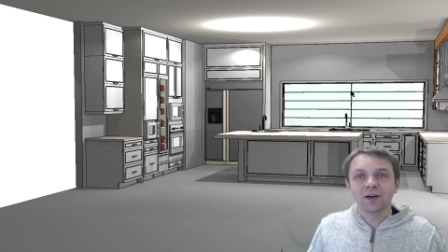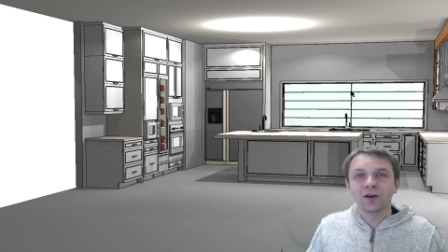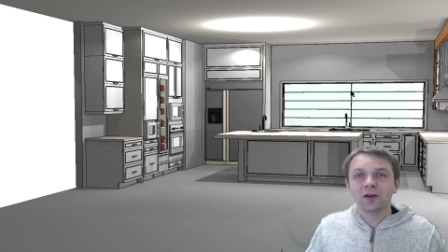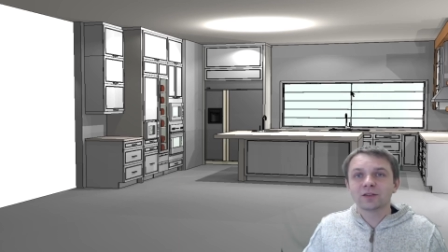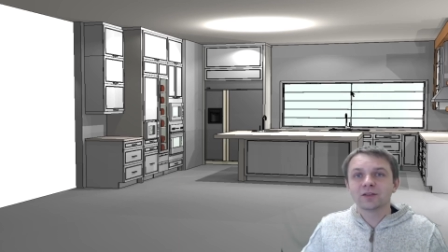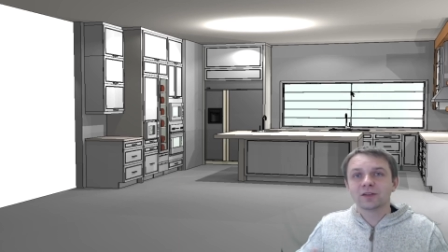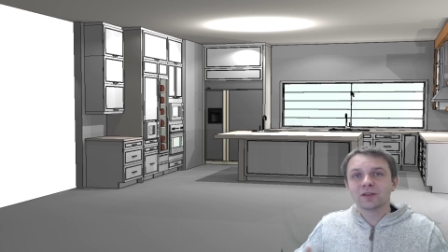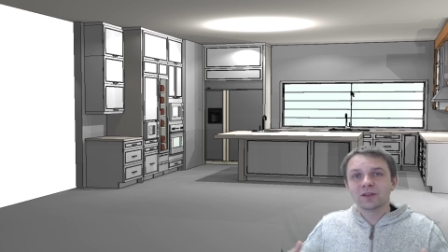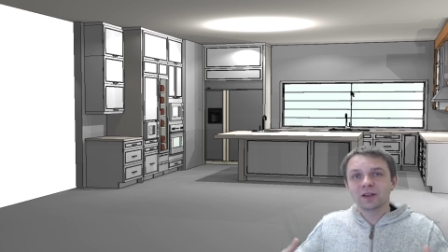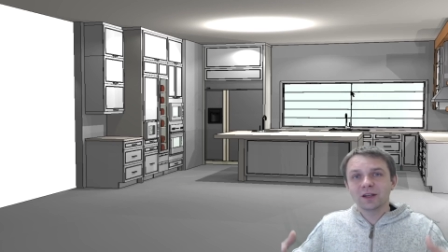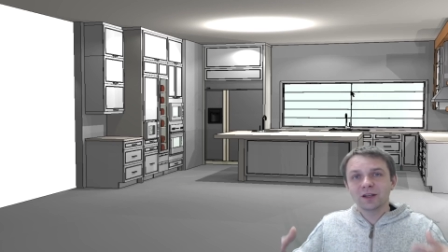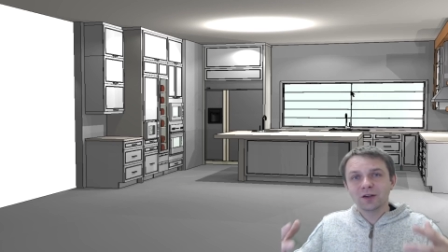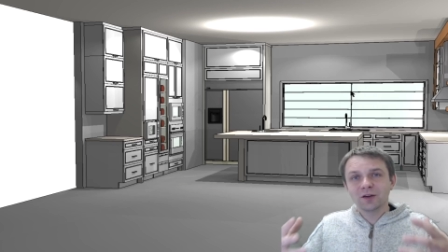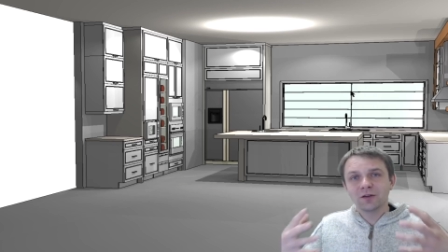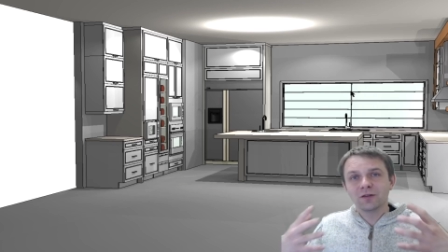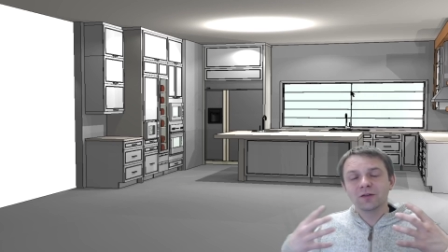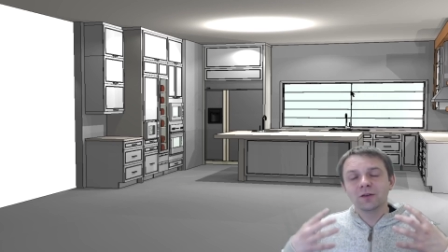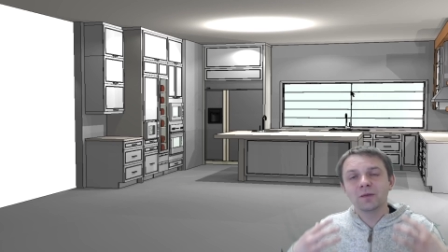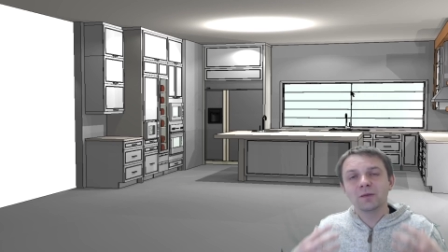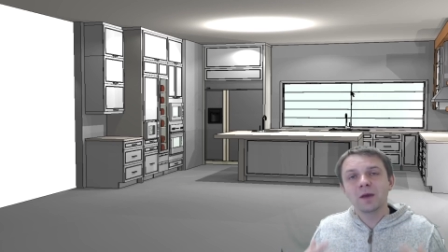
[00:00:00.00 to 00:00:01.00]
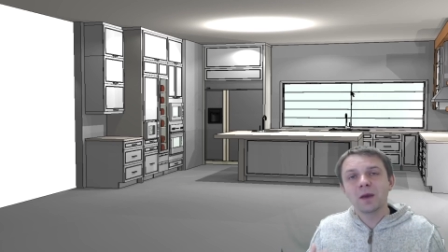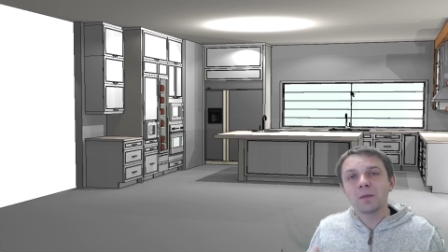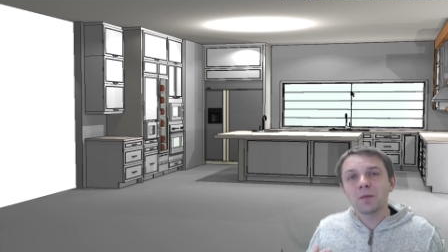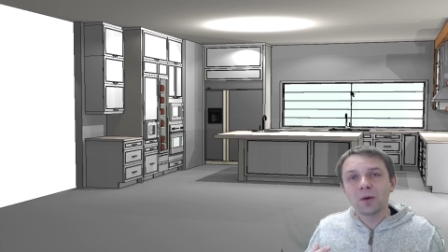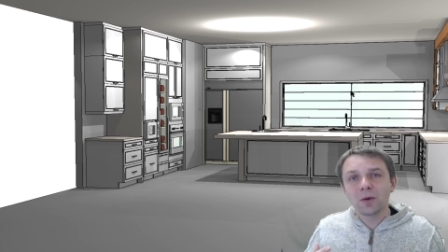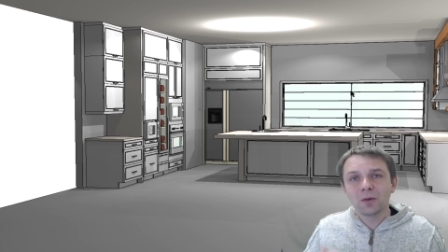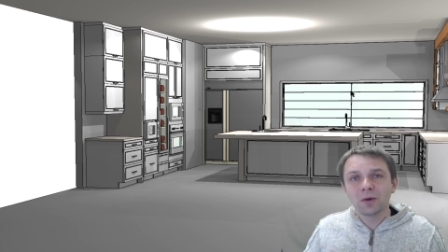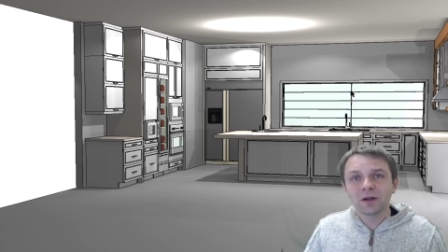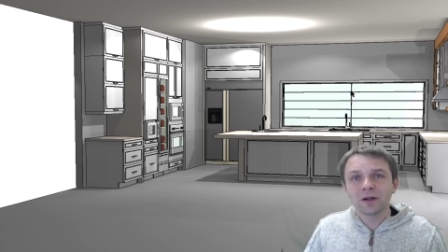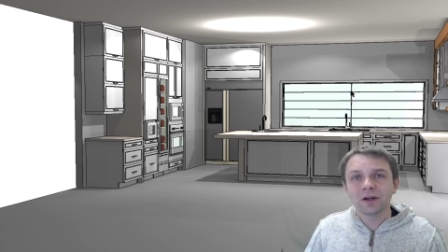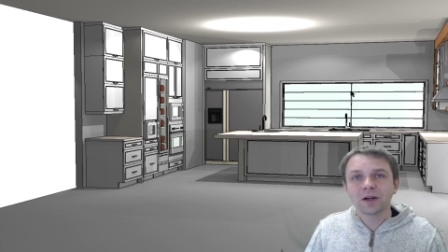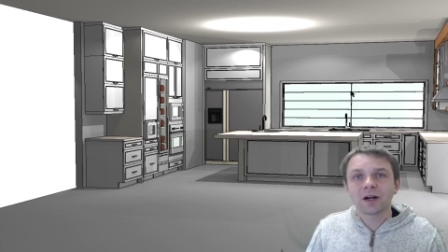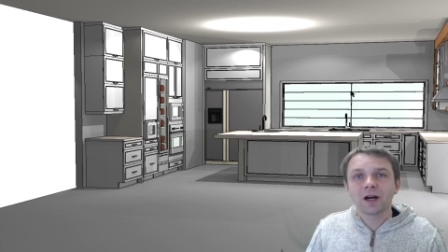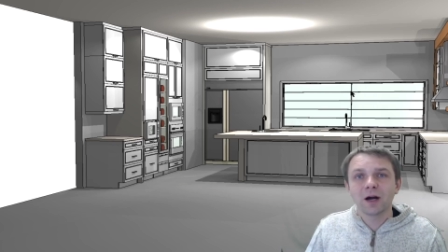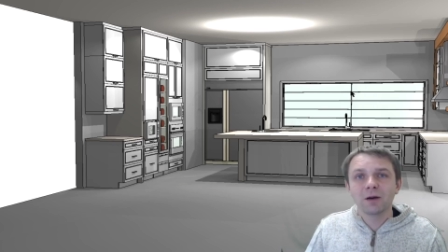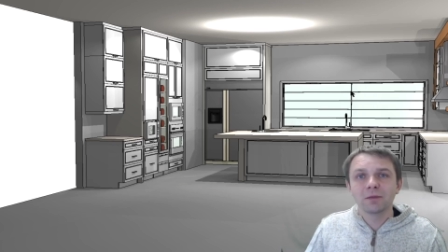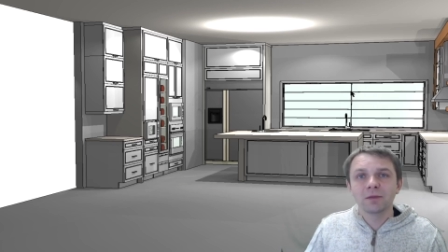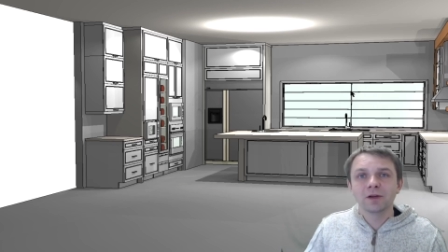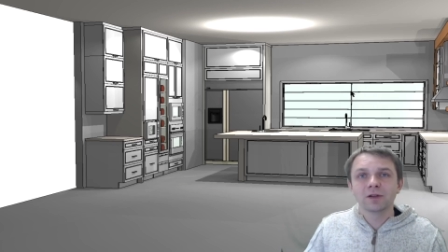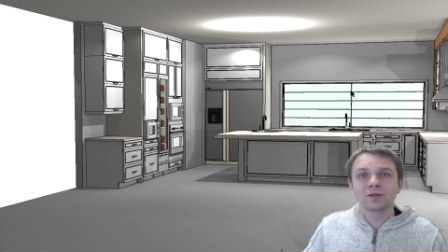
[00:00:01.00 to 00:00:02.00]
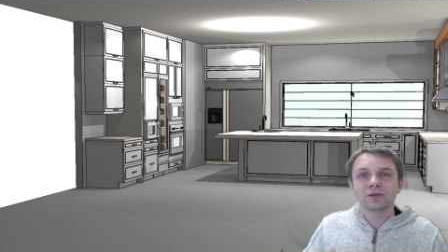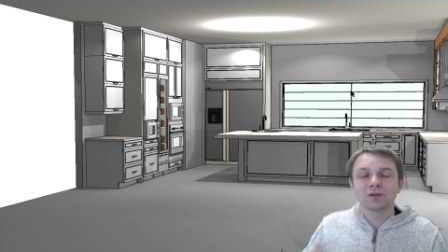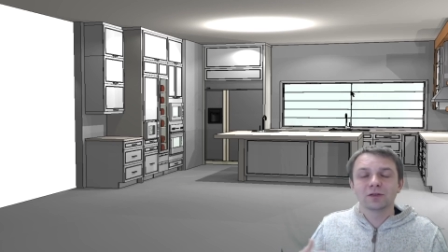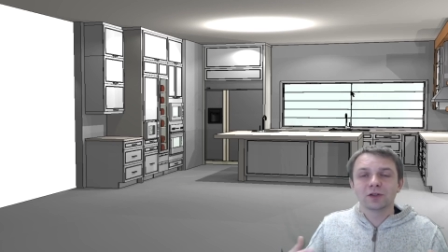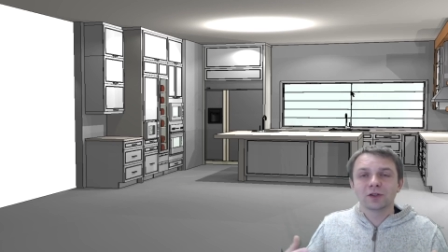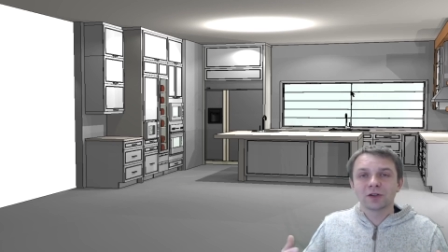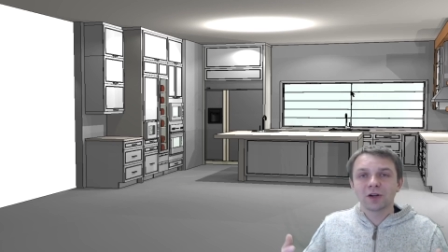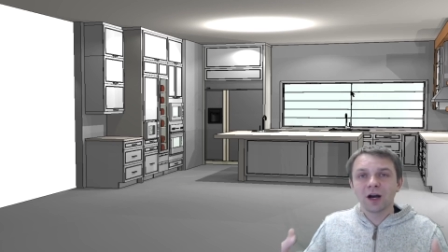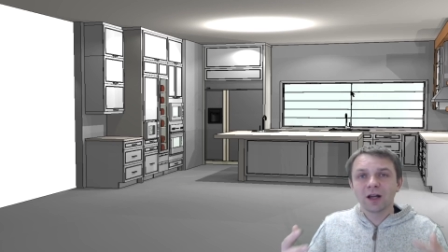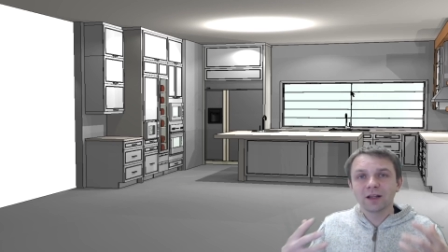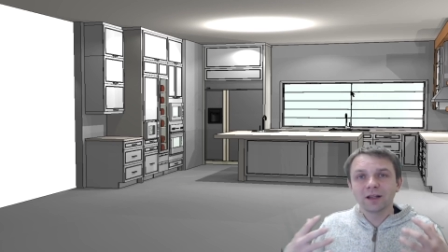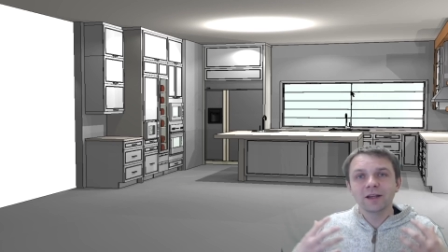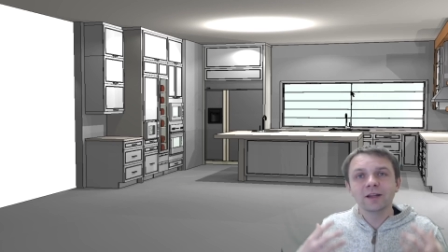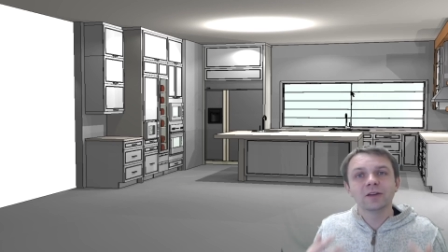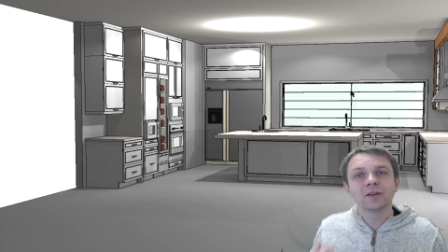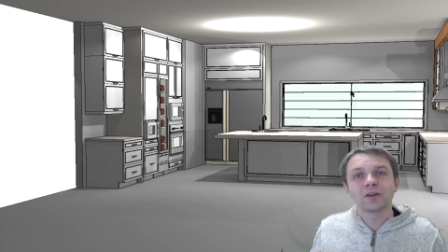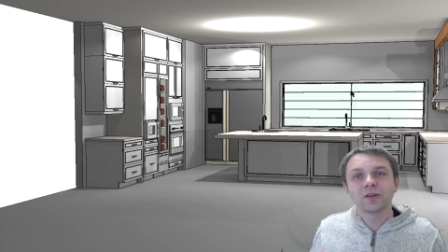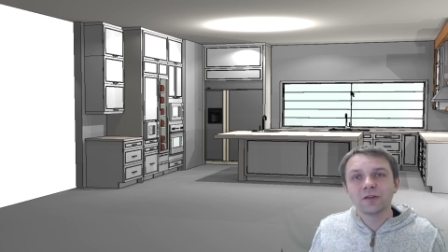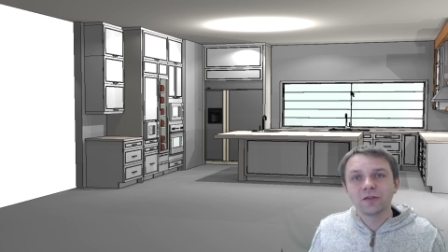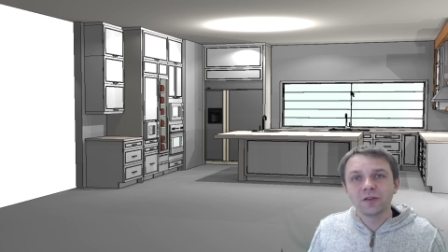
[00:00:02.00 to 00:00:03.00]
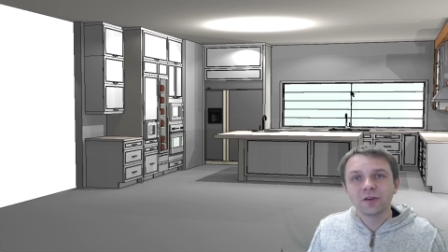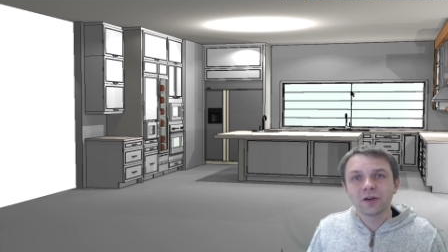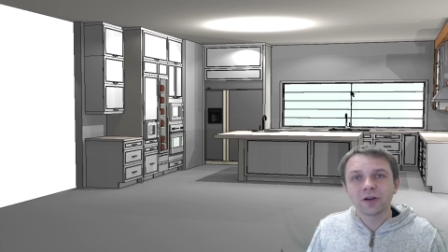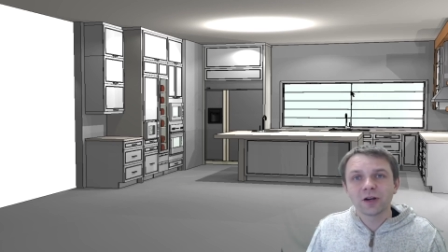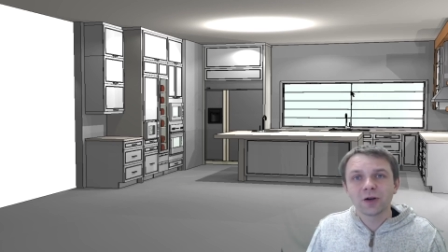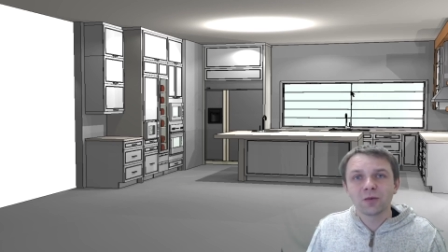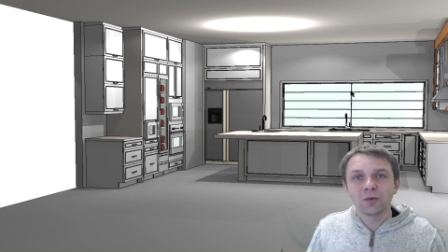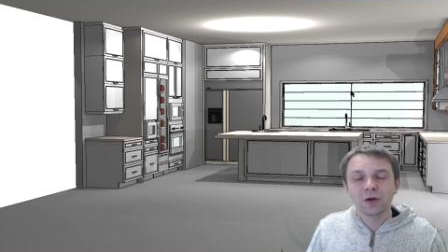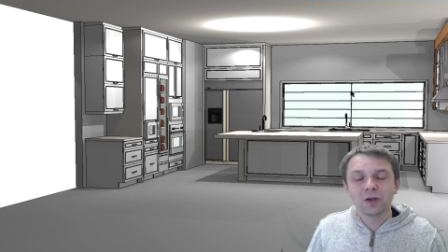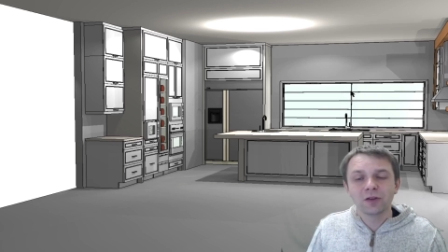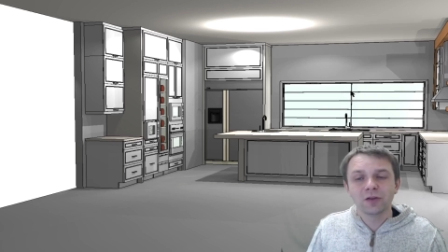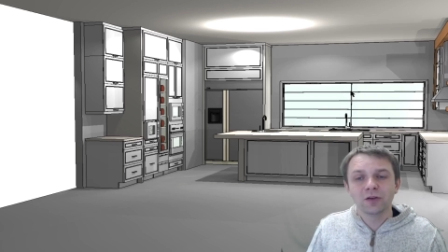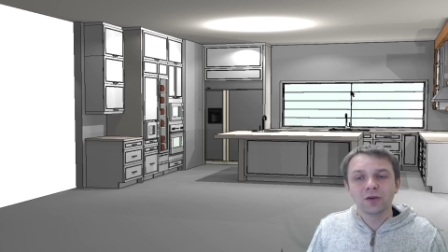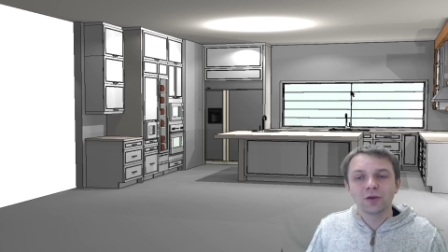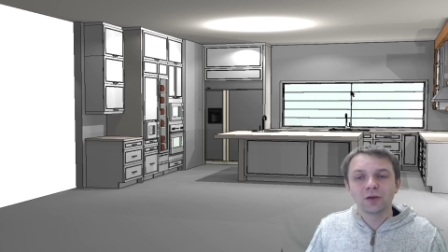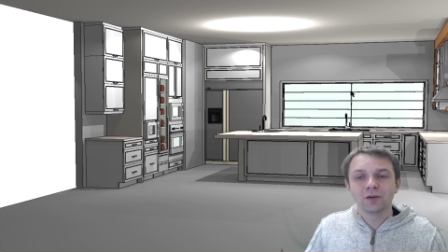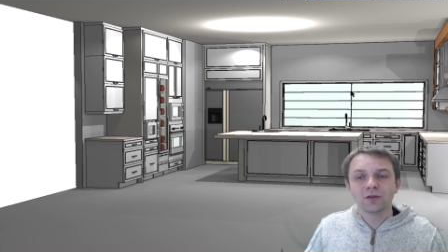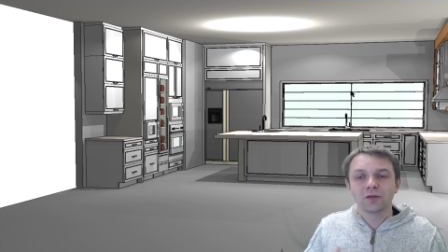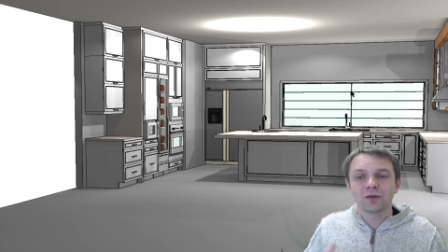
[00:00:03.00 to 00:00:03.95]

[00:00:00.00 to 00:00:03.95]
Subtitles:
Also think of the people when they're coming, so they're not interfering with you.